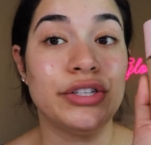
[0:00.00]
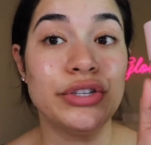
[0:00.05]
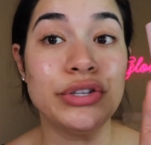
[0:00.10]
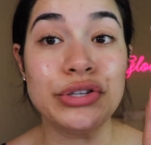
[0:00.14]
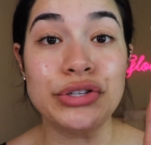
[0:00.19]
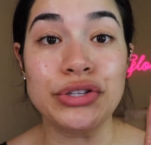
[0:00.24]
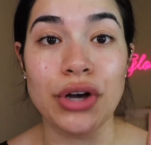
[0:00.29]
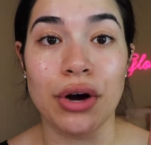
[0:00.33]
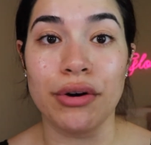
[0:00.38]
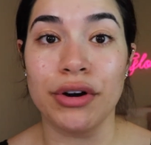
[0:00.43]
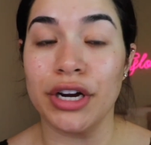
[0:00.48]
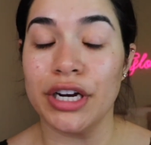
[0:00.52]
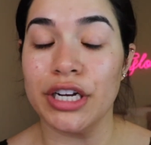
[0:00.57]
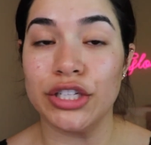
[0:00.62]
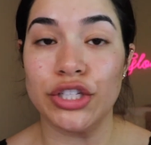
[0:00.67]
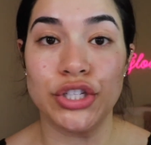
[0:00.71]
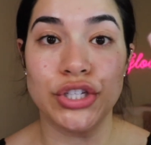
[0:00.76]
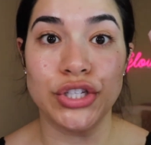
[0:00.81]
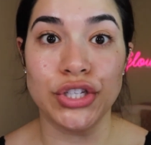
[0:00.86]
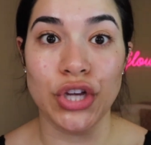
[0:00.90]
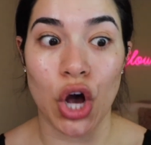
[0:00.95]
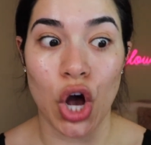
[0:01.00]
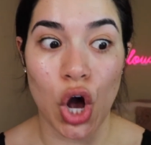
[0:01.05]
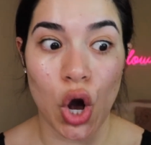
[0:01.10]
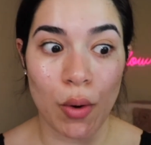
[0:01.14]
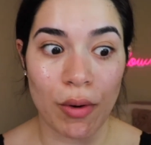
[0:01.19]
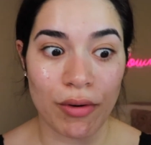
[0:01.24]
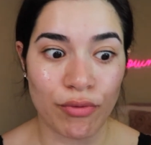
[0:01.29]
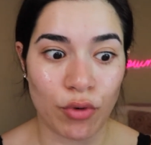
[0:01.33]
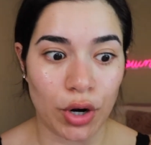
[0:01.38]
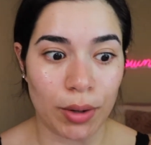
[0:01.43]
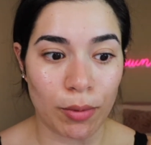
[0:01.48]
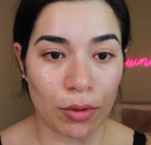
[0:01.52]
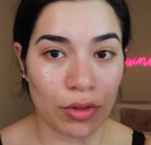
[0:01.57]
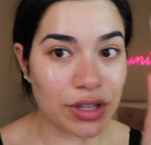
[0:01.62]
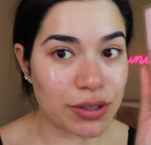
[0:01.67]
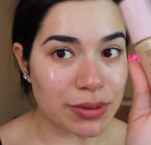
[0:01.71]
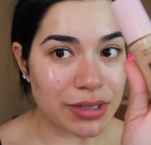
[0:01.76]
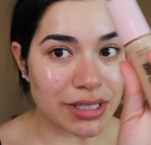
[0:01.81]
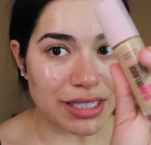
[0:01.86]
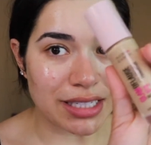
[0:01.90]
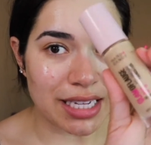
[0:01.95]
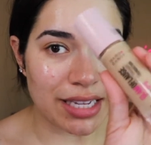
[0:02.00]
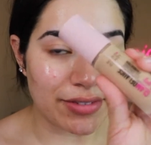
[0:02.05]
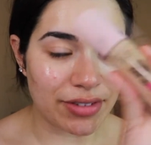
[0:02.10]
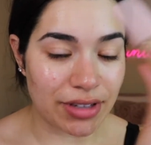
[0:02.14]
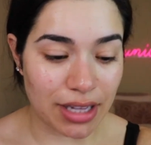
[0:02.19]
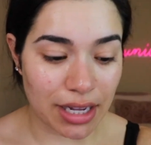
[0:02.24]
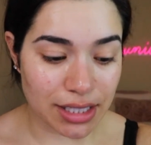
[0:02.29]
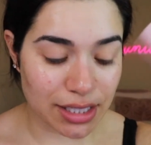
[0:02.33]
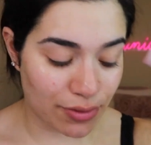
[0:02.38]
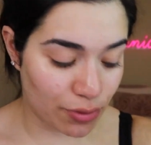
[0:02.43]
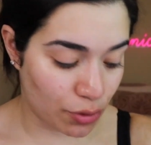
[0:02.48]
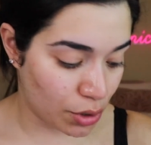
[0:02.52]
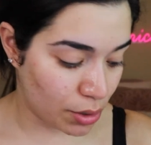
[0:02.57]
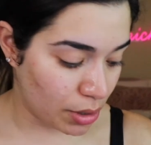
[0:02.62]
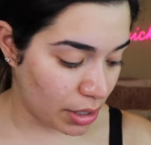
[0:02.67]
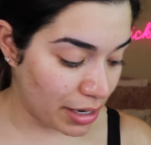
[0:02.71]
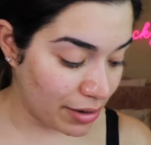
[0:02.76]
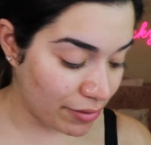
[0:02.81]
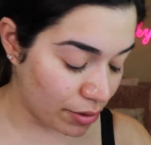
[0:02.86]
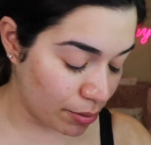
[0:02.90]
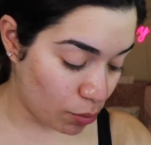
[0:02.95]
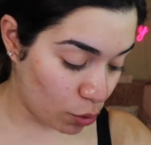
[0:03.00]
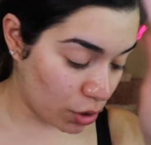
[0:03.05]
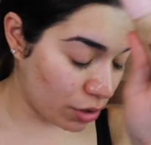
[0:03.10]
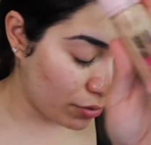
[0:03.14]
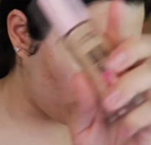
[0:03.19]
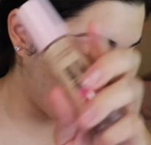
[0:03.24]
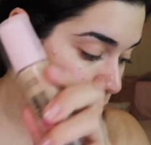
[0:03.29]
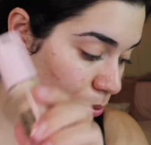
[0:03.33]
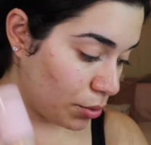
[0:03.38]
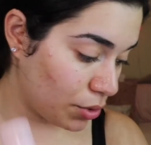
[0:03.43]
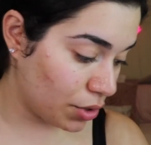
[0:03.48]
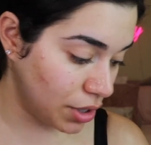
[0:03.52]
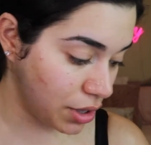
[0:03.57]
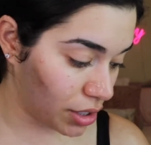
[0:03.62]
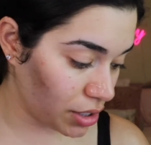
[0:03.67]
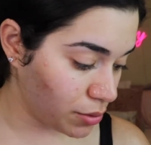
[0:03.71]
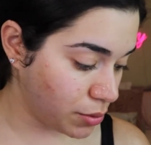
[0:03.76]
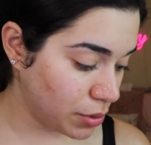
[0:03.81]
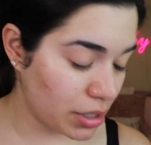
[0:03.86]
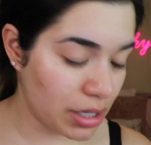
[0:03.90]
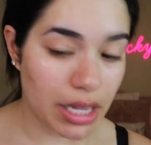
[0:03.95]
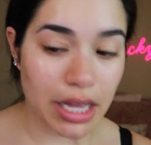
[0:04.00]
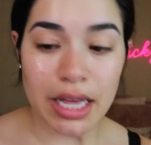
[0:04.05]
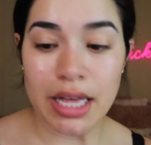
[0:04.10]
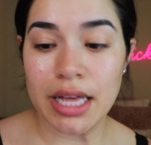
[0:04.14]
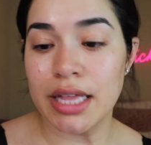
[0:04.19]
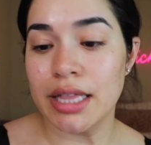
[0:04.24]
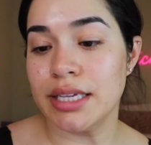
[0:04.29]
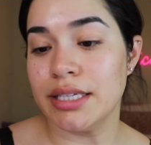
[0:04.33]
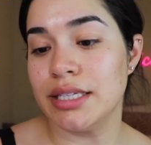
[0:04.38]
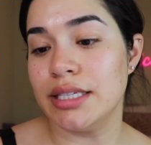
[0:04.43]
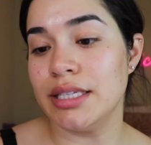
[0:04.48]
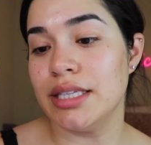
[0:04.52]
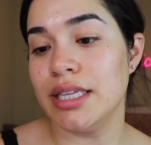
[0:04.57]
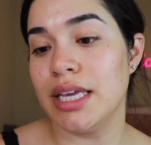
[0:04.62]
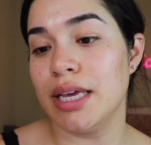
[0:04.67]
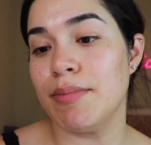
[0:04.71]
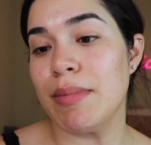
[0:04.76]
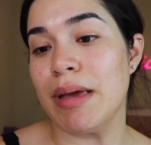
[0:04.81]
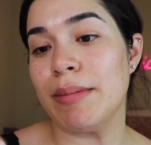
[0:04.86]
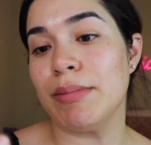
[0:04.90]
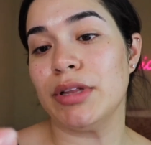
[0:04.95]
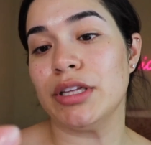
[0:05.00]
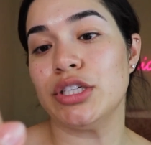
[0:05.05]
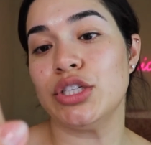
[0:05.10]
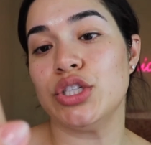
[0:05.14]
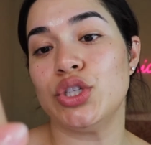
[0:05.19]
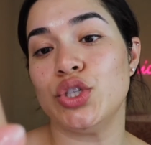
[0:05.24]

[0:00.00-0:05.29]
is so good. It's so affordable. This one's even less affordable, even more affordable than this one. This is the Maybelline